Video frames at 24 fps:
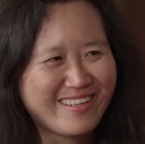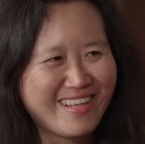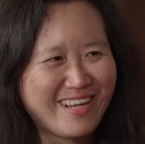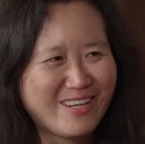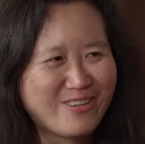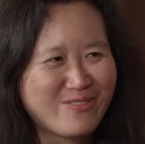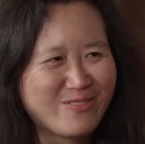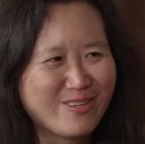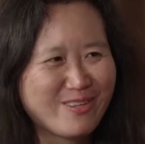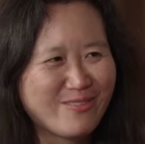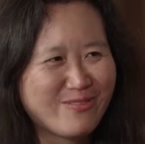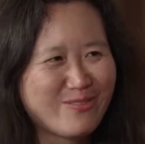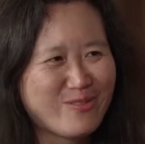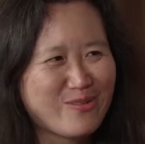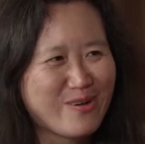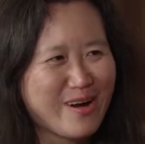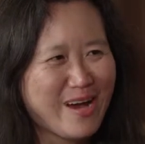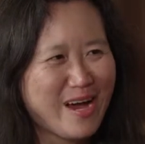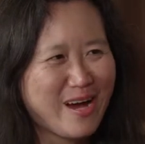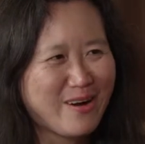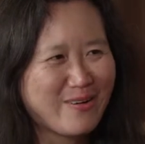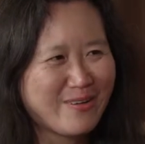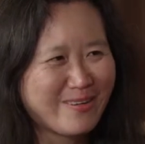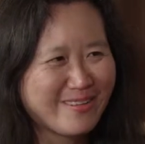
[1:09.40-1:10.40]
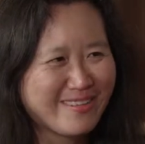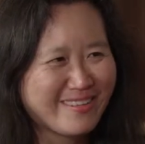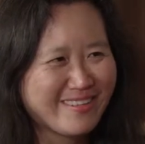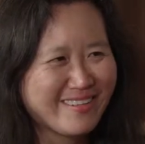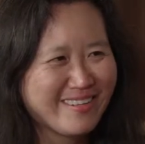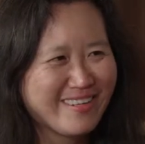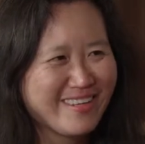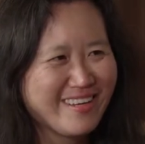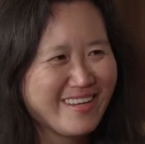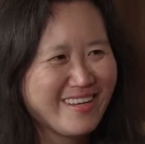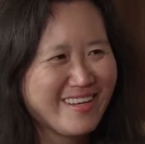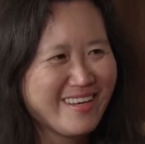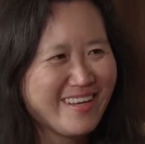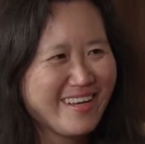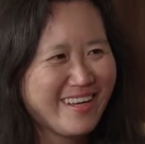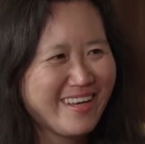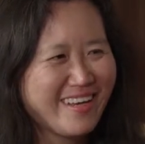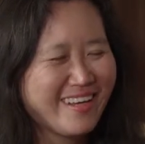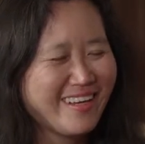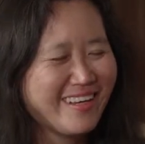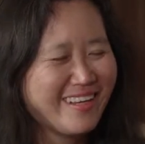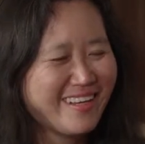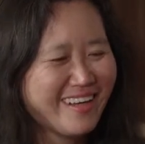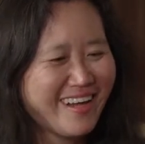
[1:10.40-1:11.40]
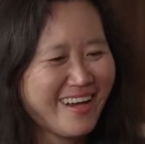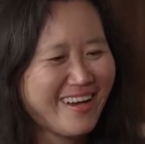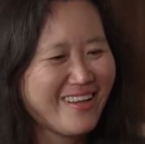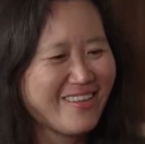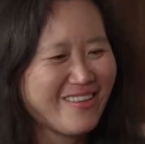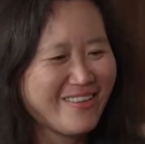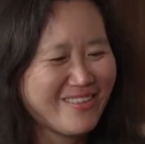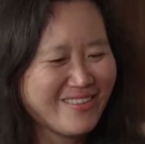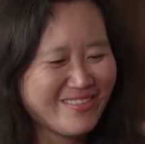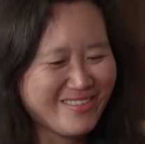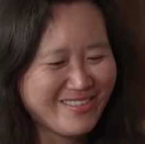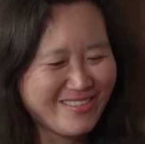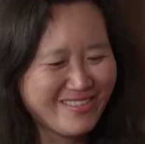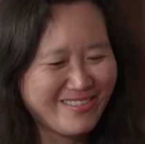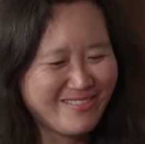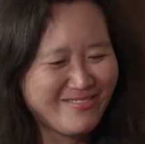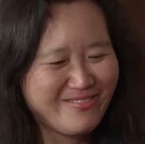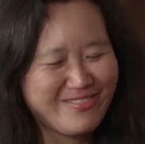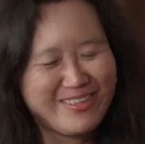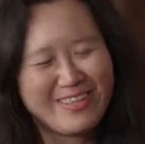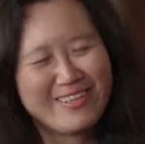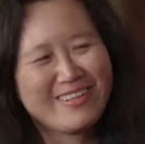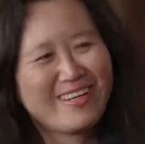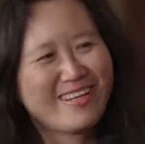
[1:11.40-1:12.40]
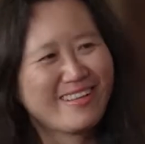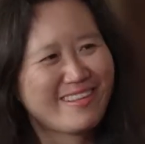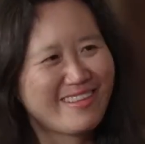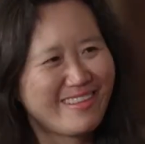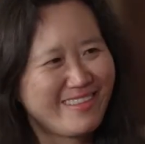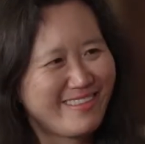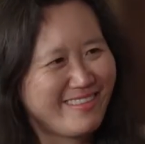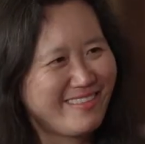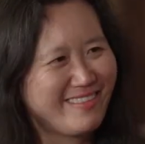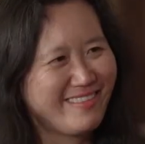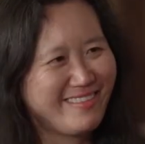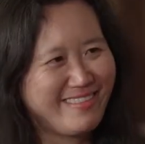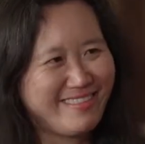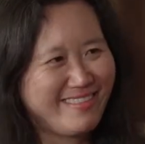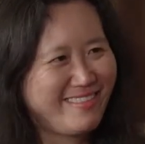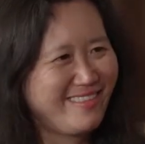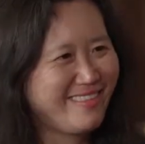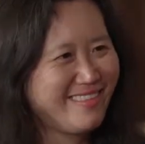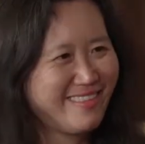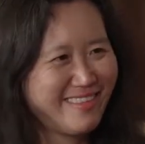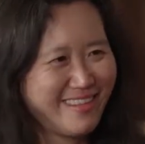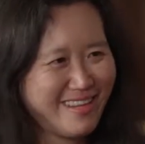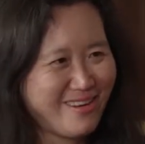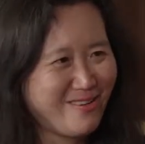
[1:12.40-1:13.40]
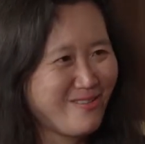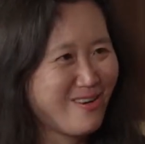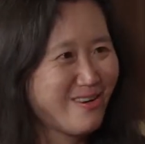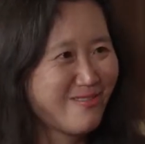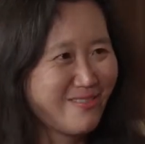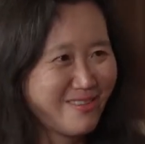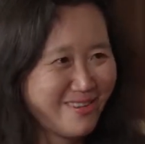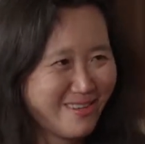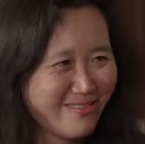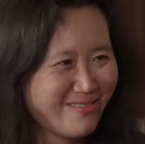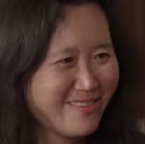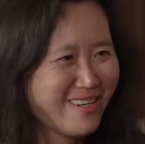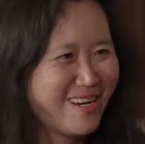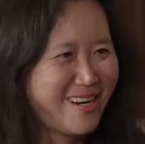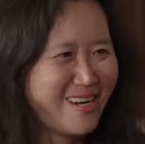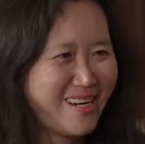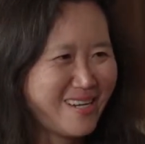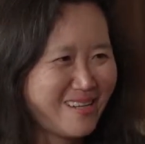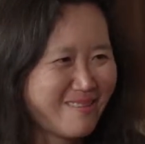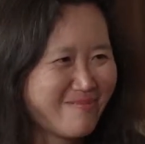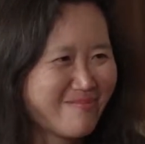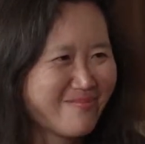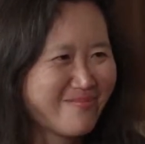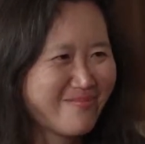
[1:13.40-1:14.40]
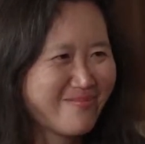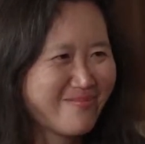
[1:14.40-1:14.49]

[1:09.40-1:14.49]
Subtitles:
in that 24 hours, and others feel like they don't have enough time?